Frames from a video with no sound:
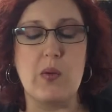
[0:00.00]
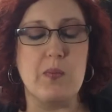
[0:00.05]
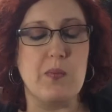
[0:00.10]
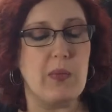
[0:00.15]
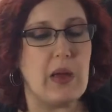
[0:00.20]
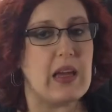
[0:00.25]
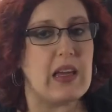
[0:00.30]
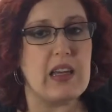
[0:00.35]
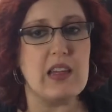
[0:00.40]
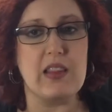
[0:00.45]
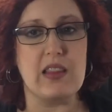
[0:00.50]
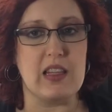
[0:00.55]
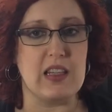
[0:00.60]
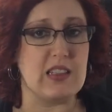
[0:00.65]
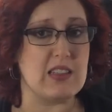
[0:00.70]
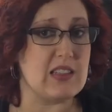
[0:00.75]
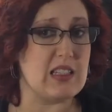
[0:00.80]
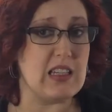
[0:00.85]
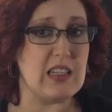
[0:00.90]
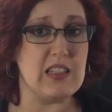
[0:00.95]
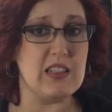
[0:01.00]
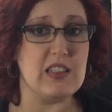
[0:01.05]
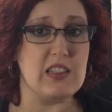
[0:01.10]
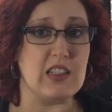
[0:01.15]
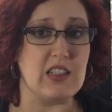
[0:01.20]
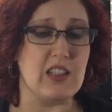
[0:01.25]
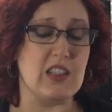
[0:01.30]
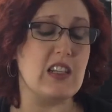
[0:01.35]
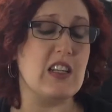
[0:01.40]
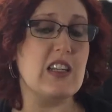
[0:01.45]
making things
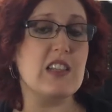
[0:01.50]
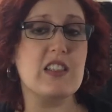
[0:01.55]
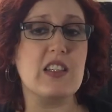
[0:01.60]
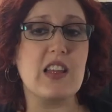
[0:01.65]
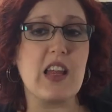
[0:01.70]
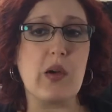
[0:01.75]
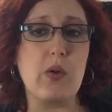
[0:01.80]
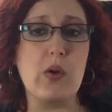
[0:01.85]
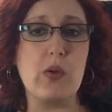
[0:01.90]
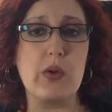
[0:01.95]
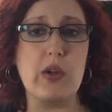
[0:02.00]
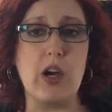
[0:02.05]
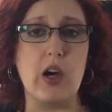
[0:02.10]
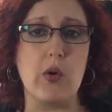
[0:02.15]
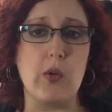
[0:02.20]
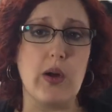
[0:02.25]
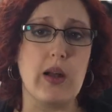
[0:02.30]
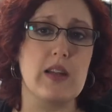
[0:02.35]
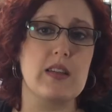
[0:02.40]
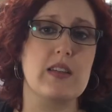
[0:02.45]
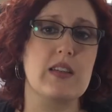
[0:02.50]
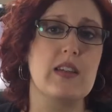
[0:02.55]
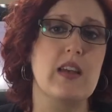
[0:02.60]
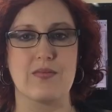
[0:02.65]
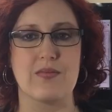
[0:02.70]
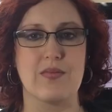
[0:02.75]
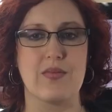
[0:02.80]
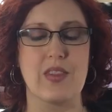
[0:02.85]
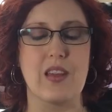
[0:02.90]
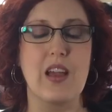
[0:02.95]
easier. Isn't that what we all want?
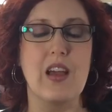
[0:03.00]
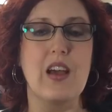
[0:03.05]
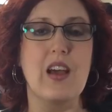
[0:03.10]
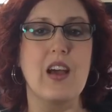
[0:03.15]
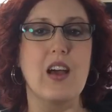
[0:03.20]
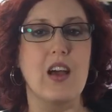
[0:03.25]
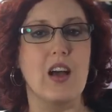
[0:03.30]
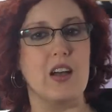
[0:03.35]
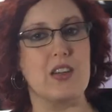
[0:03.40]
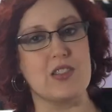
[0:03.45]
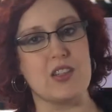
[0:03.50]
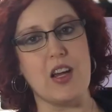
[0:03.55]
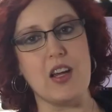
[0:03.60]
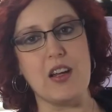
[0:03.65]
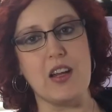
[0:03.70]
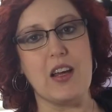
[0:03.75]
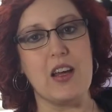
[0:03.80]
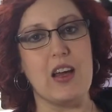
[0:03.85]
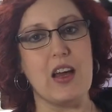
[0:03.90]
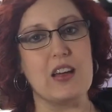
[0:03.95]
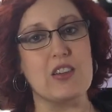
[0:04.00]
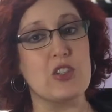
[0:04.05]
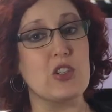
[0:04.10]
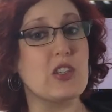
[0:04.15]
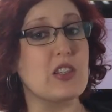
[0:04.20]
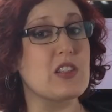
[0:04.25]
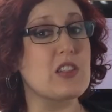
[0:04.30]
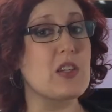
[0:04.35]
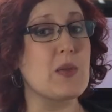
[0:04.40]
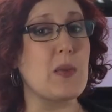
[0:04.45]
Asana, as you
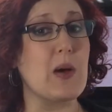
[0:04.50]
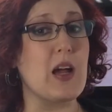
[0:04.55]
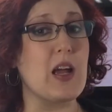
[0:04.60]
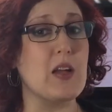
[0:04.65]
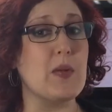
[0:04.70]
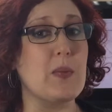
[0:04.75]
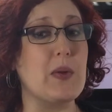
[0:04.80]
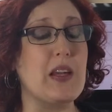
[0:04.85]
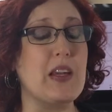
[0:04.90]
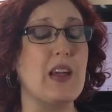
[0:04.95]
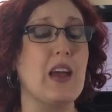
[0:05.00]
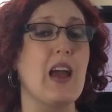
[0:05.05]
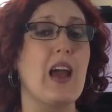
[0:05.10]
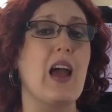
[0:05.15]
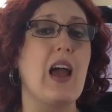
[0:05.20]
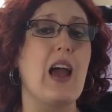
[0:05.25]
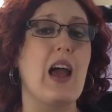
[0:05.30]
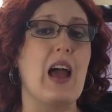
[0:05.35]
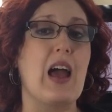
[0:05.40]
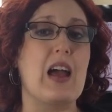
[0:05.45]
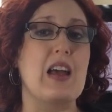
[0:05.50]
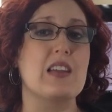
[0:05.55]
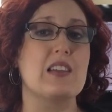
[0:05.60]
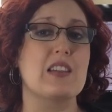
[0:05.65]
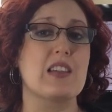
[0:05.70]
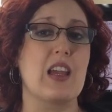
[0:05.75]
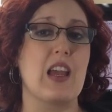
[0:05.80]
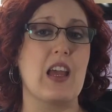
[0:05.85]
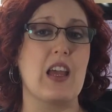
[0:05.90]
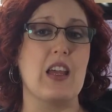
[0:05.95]
can see behind me,
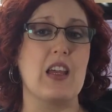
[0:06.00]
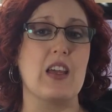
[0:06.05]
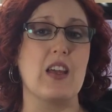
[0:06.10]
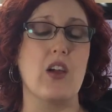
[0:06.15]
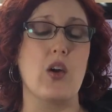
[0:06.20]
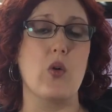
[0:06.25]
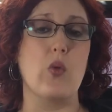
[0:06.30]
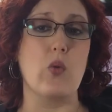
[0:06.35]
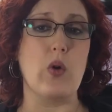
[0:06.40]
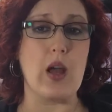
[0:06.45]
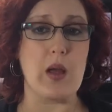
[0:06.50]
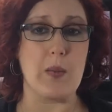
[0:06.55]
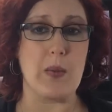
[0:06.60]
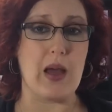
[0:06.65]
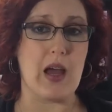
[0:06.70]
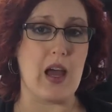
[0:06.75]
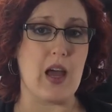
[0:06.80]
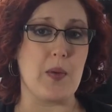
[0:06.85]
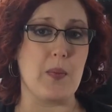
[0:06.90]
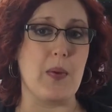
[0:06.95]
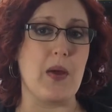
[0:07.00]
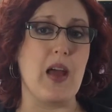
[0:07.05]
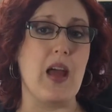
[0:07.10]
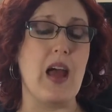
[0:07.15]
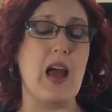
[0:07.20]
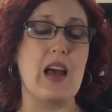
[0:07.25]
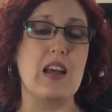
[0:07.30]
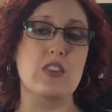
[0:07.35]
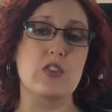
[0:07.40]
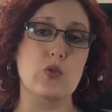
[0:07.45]
has a web app
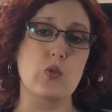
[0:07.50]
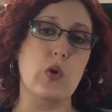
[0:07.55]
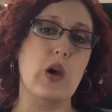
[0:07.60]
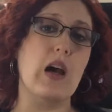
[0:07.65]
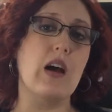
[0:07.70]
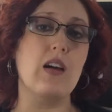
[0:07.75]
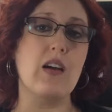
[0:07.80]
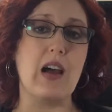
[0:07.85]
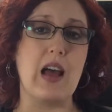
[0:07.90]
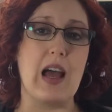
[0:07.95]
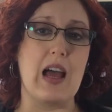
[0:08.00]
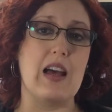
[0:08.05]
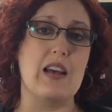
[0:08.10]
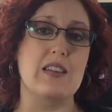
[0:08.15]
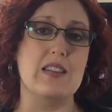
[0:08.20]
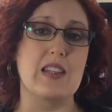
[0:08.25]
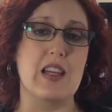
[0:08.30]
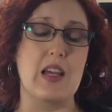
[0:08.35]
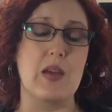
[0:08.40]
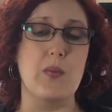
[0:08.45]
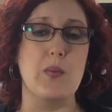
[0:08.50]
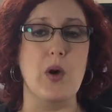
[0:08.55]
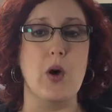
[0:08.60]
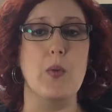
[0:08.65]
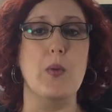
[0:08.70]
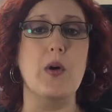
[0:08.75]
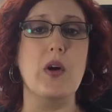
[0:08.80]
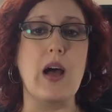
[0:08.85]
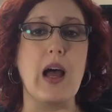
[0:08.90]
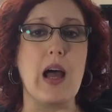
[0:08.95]
as well as a
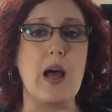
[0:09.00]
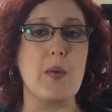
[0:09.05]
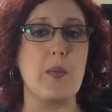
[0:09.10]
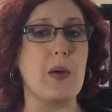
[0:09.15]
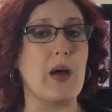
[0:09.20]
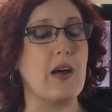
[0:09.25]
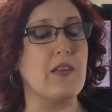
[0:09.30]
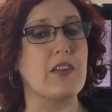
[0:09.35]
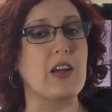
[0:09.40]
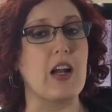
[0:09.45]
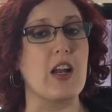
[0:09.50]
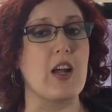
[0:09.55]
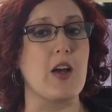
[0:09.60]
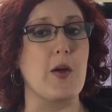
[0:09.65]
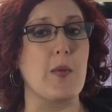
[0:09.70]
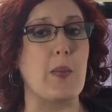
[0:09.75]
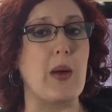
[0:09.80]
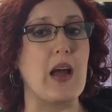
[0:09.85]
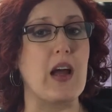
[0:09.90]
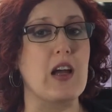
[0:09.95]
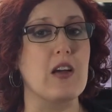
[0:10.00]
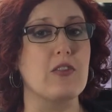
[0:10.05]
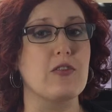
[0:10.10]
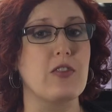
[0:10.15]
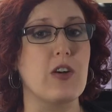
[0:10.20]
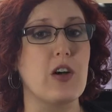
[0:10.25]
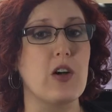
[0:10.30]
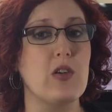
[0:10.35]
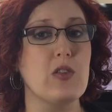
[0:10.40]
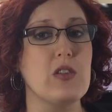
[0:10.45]
mobile app. I've got it on my
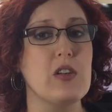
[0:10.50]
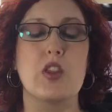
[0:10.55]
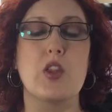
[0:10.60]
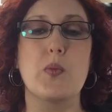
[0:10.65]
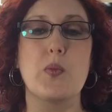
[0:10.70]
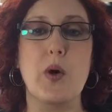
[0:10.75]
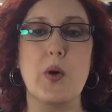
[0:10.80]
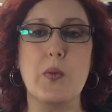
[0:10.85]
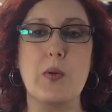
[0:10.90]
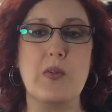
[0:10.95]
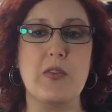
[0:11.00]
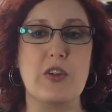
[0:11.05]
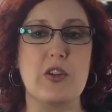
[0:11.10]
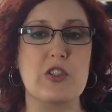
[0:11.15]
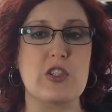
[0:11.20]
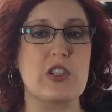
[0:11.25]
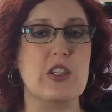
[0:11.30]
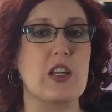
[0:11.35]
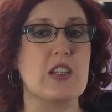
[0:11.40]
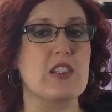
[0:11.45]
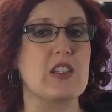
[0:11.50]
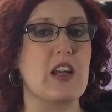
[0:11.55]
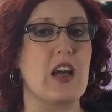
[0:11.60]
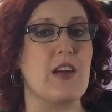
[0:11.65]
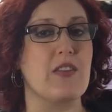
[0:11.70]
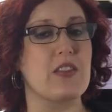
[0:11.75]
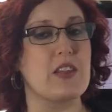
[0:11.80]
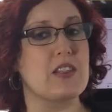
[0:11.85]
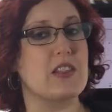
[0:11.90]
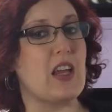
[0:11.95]
iPhone. The mobile version doesn't
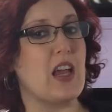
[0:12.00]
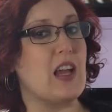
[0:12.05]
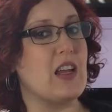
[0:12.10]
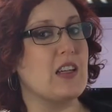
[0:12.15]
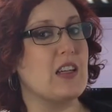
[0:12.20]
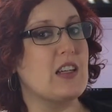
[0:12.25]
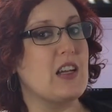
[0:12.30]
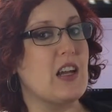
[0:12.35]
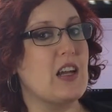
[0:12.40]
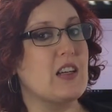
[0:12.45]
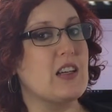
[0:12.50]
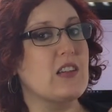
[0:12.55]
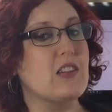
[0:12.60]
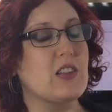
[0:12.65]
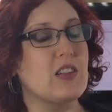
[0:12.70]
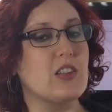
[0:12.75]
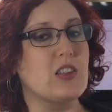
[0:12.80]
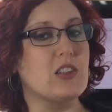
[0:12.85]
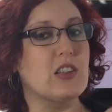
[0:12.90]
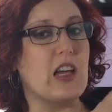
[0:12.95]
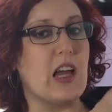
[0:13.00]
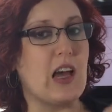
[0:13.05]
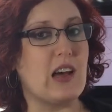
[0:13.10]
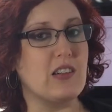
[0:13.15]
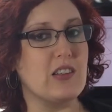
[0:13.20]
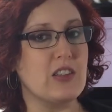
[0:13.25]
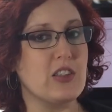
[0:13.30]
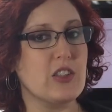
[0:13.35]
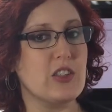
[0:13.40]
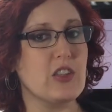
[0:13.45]
have this handy dandy little
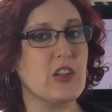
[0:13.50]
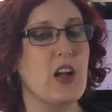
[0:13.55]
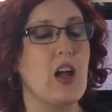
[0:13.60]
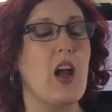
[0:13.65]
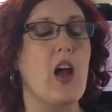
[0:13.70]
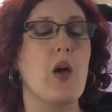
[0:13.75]
calendar,